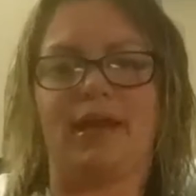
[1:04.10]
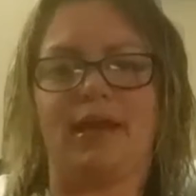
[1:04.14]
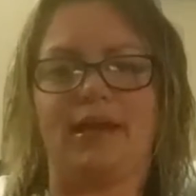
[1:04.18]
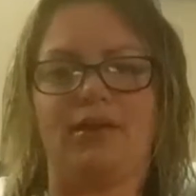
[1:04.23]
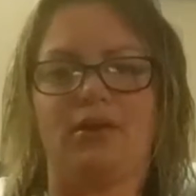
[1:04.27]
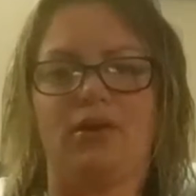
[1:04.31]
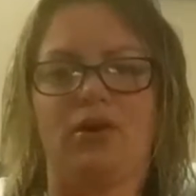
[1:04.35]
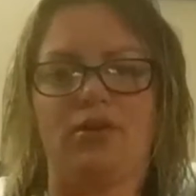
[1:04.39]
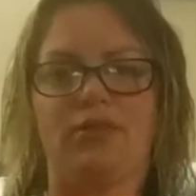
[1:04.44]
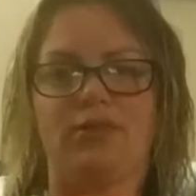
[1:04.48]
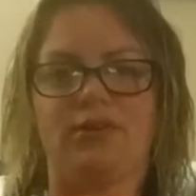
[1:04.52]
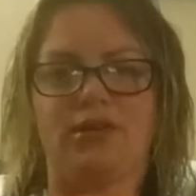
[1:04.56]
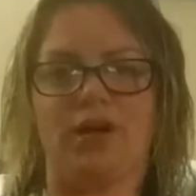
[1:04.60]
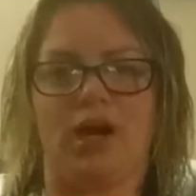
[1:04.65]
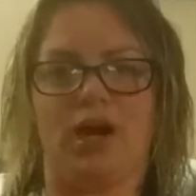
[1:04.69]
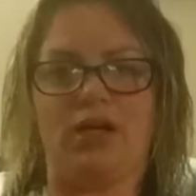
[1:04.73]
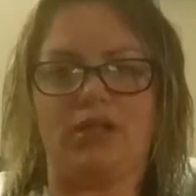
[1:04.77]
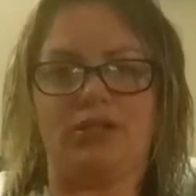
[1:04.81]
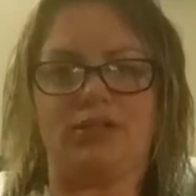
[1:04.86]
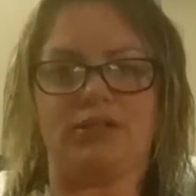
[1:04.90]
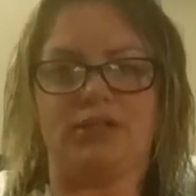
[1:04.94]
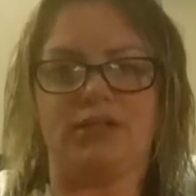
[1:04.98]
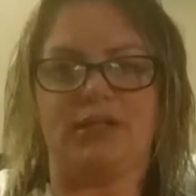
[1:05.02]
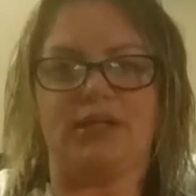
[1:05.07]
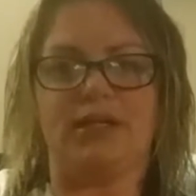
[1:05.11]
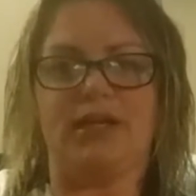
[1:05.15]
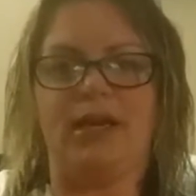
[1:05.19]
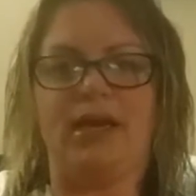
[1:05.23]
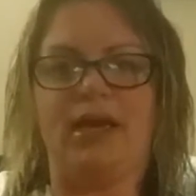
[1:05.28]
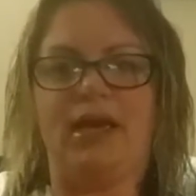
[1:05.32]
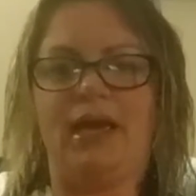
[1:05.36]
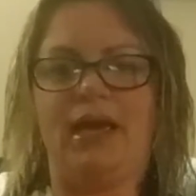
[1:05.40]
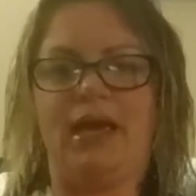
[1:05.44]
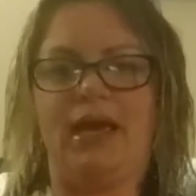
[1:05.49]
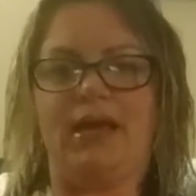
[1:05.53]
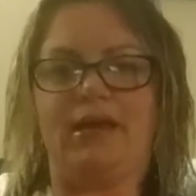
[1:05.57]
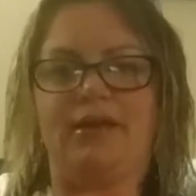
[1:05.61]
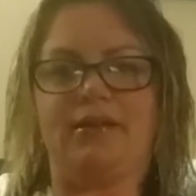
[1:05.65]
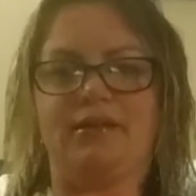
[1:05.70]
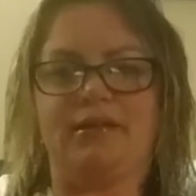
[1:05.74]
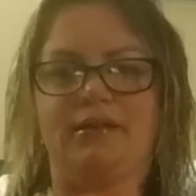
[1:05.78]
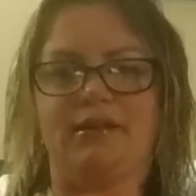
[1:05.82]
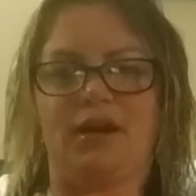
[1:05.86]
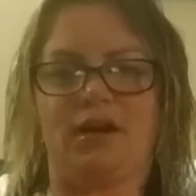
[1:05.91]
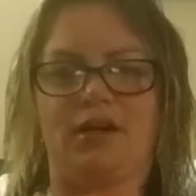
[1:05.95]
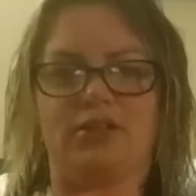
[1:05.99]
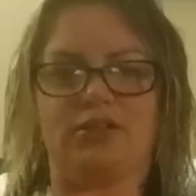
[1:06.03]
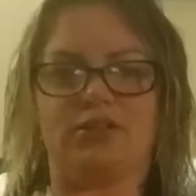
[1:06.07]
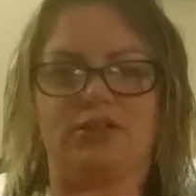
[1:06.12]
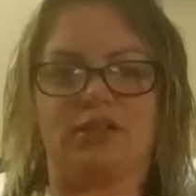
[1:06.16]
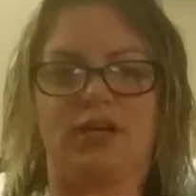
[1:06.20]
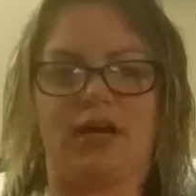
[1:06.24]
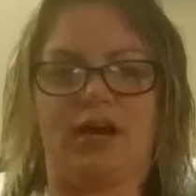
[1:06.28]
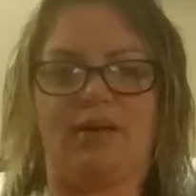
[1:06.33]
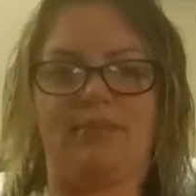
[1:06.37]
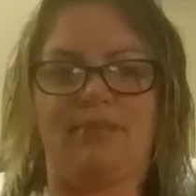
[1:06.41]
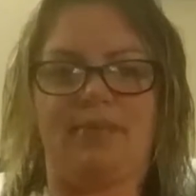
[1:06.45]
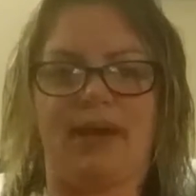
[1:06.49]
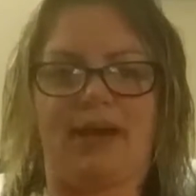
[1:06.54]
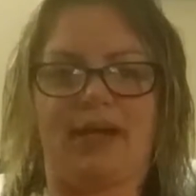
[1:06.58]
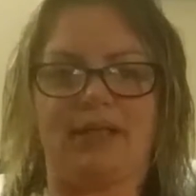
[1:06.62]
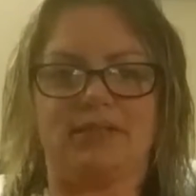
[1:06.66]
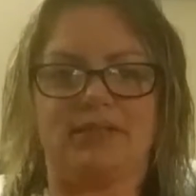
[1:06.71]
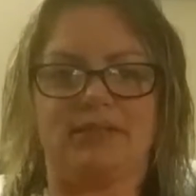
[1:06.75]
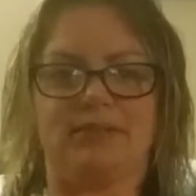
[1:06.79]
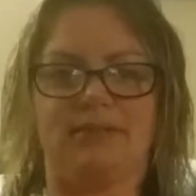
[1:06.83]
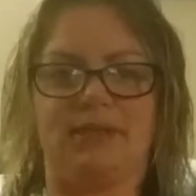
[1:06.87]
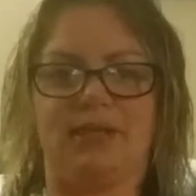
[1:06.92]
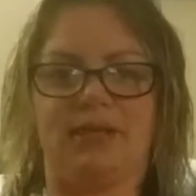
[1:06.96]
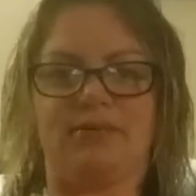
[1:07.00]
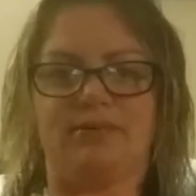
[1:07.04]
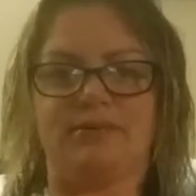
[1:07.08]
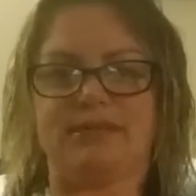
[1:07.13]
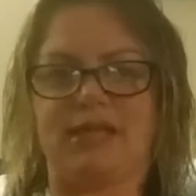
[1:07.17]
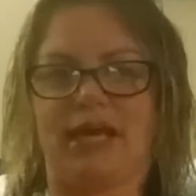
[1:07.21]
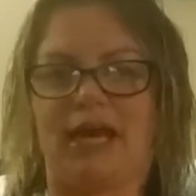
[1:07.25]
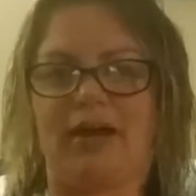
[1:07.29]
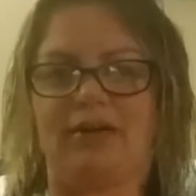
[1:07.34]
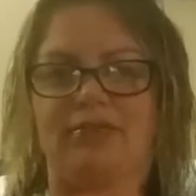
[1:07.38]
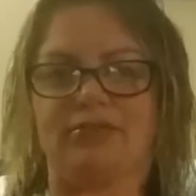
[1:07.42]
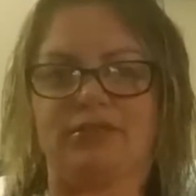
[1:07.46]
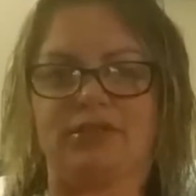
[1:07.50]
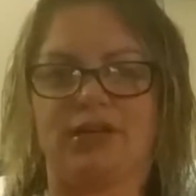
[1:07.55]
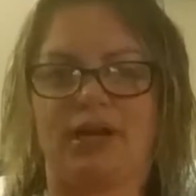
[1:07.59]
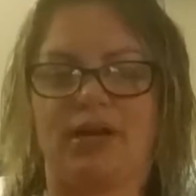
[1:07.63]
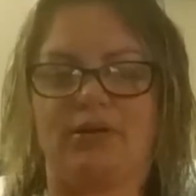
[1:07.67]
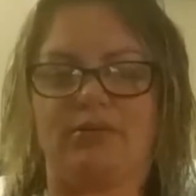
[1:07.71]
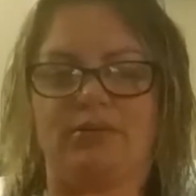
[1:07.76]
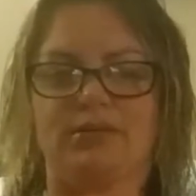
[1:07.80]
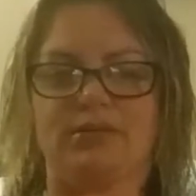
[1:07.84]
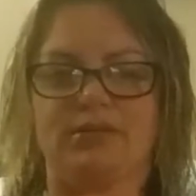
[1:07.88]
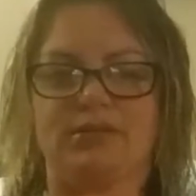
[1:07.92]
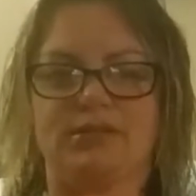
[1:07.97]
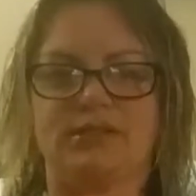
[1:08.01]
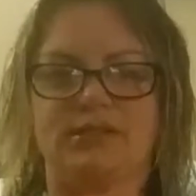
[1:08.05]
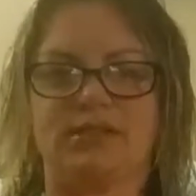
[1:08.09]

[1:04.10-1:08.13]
I called the doctor, and the doctor got back to me. It was after hours.